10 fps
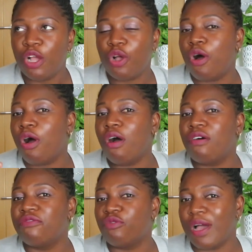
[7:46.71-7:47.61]
goal
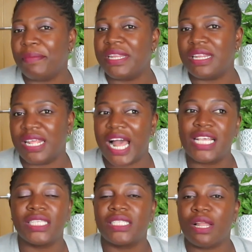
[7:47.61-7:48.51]
of 1 million in
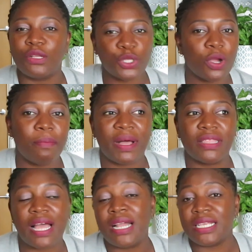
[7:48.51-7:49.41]
assets, and I'll talk
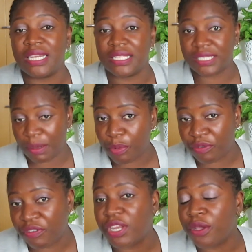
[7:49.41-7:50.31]
about that in a
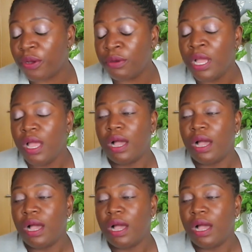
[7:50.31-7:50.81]
separate video